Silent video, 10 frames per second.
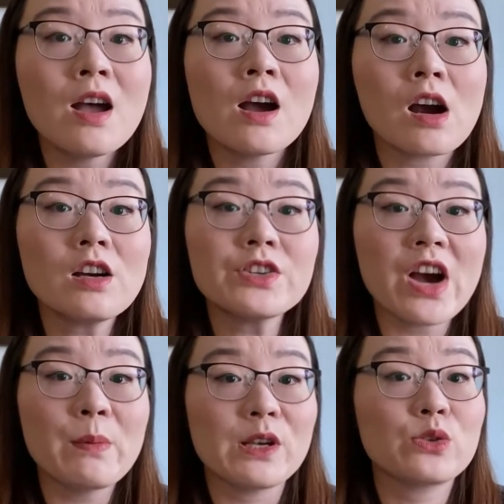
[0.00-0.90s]
Her
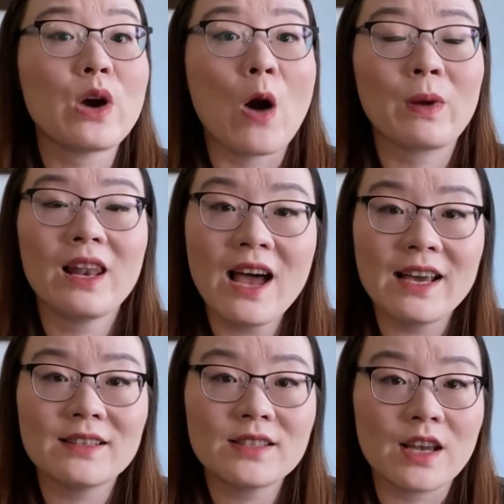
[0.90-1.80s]
job is to help
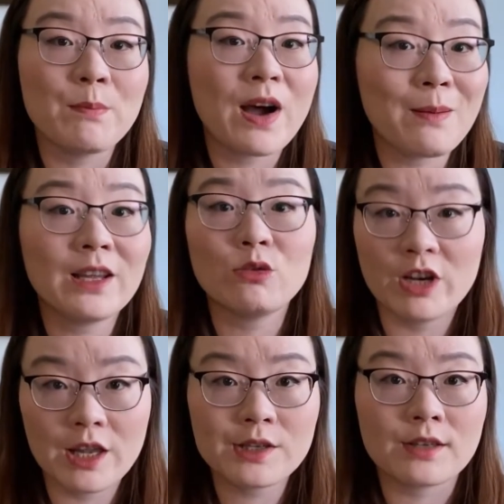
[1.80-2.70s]
clients in public
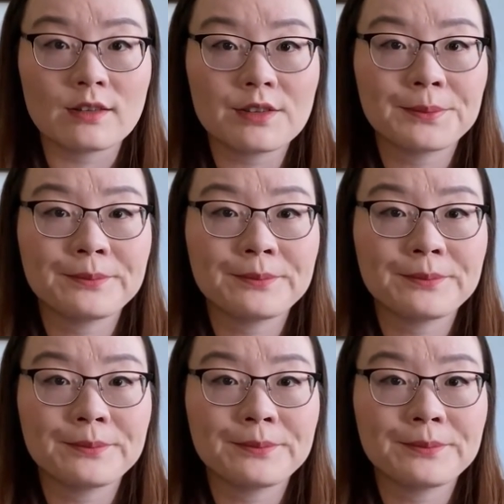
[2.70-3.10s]
relations.